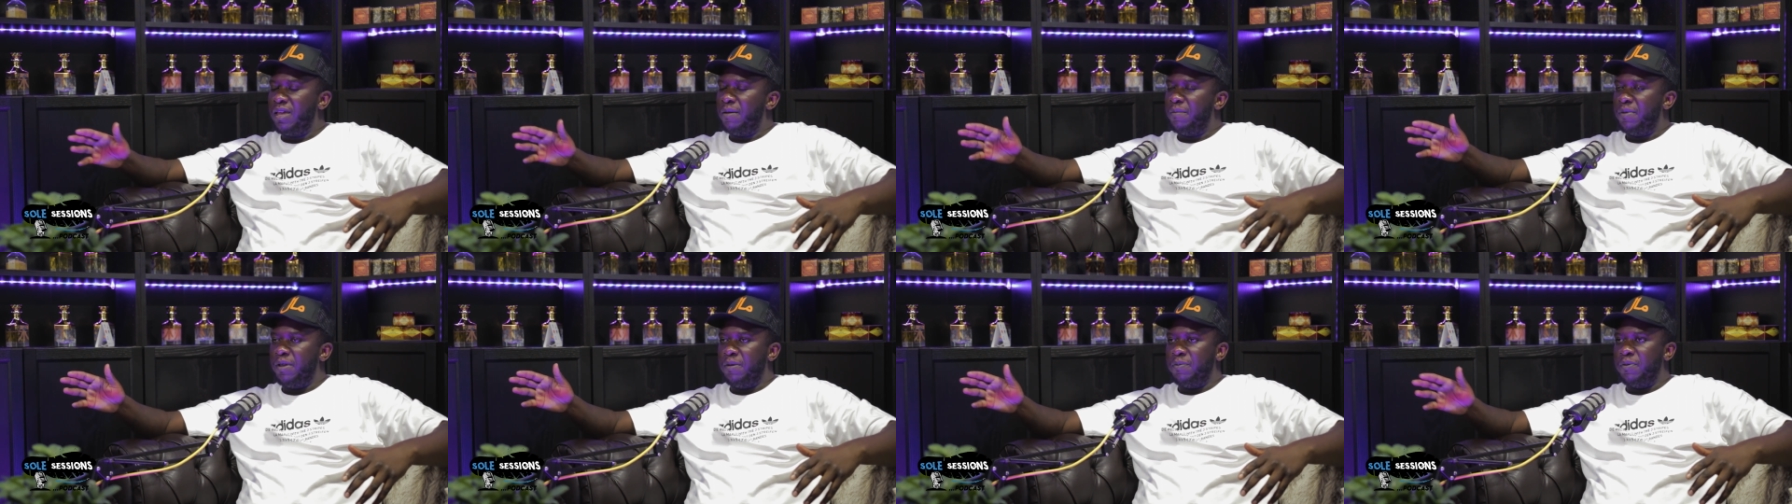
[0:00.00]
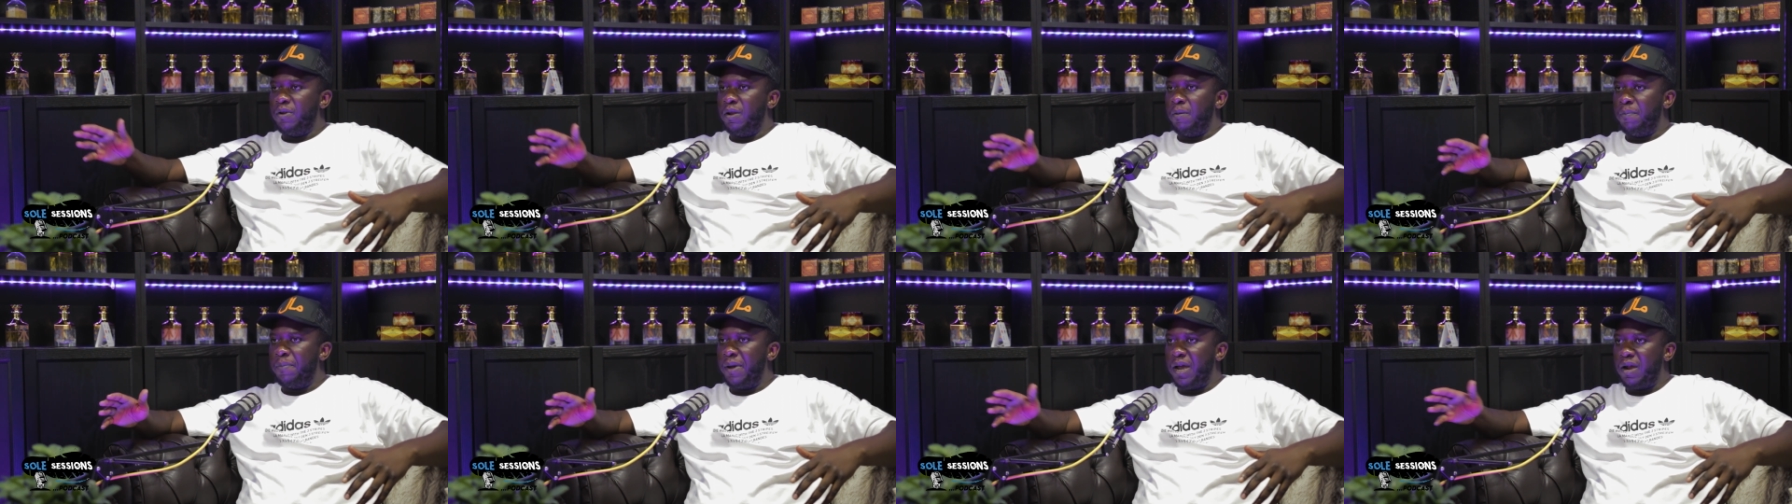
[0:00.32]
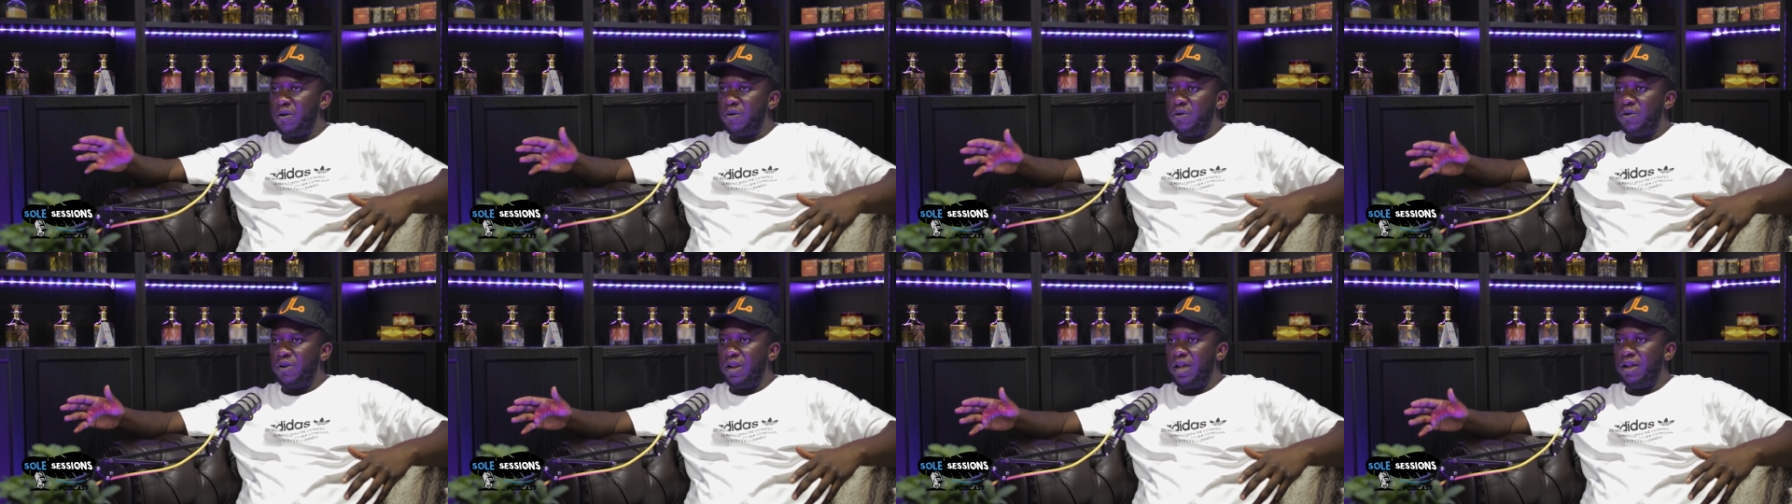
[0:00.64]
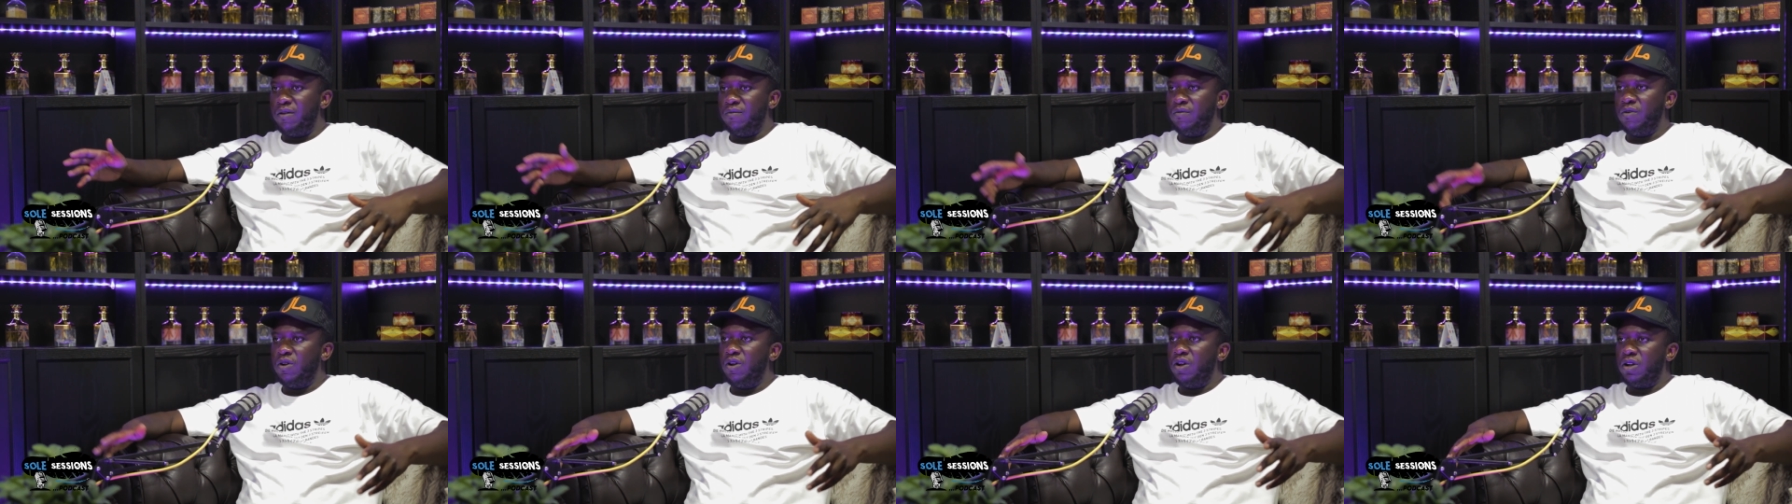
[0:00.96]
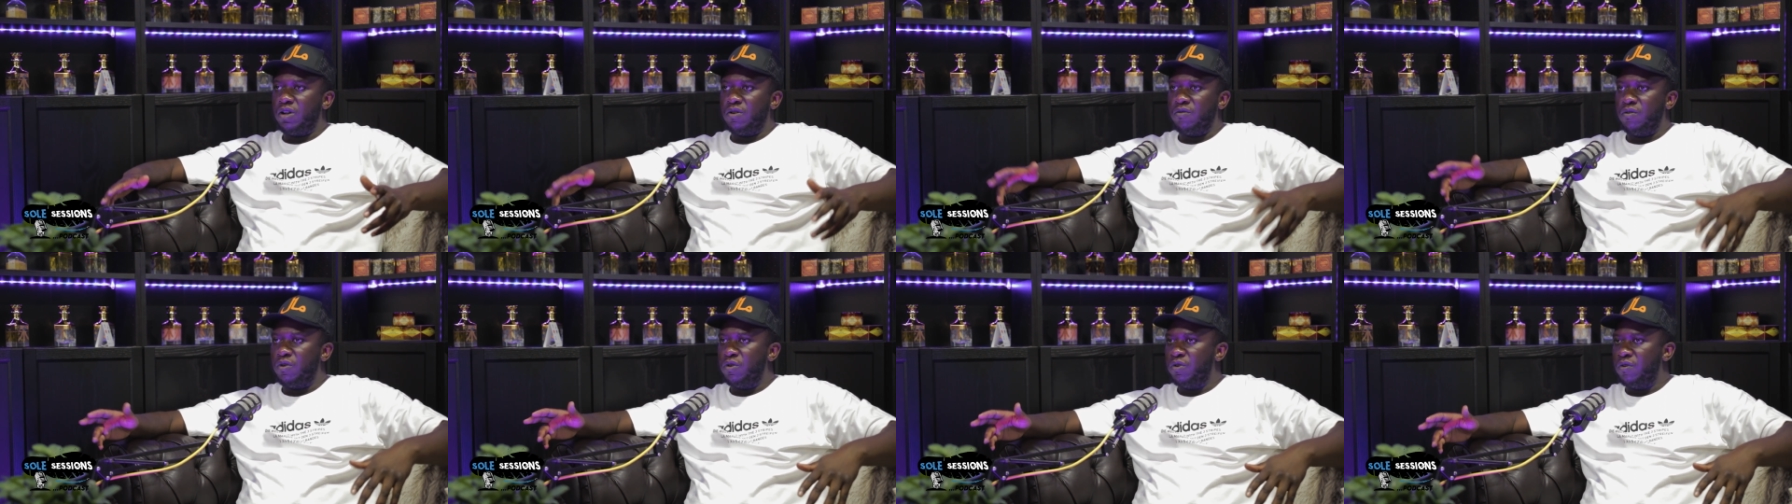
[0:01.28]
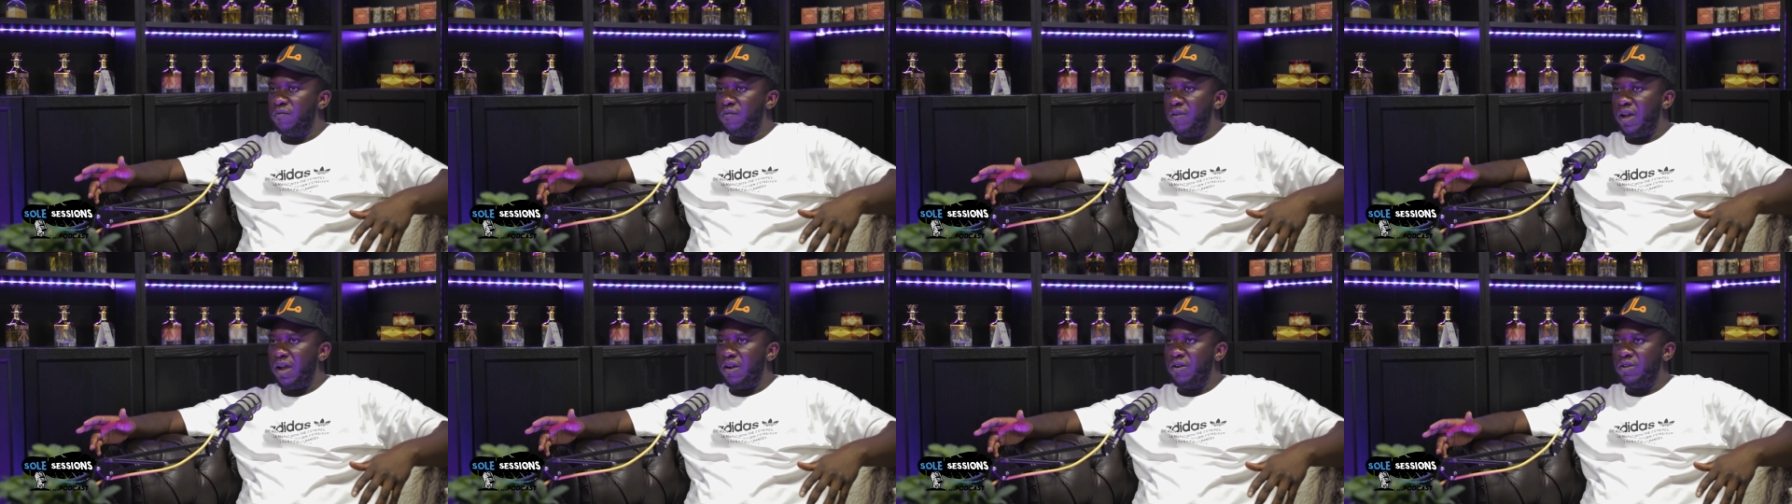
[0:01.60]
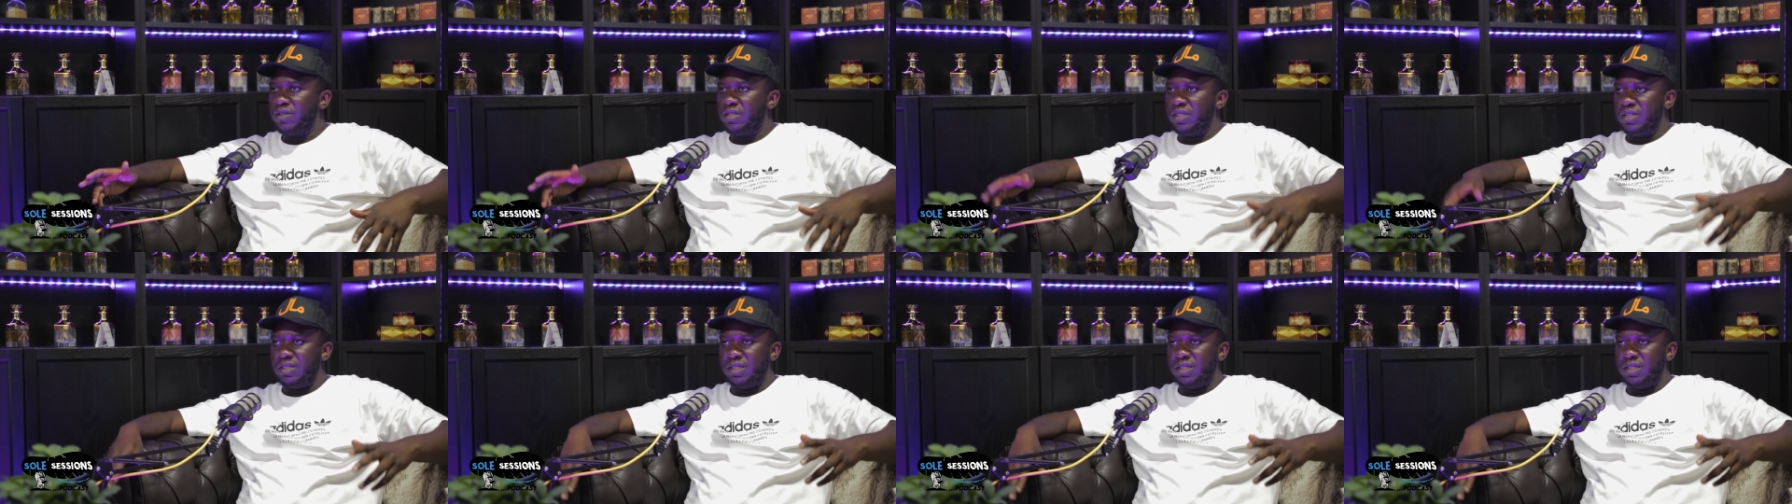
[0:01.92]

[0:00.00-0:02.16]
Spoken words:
People apparel like, raw, coronavirus,